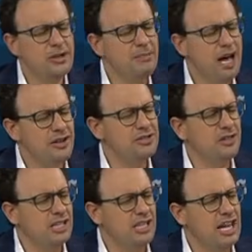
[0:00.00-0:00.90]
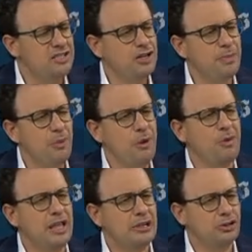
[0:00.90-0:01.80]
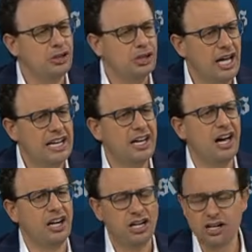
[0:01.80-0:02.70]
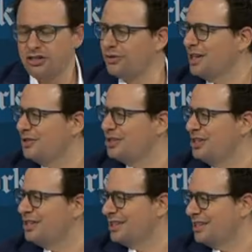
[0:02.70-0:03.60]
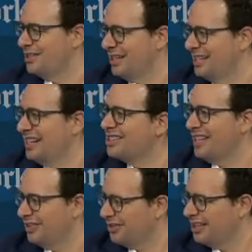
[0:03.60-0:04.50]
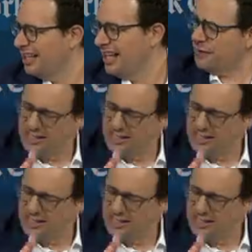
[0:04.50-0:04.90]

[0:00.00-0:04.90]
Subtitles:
the models are going to get to the point where they look like a country of geniuses in a data center. Right. We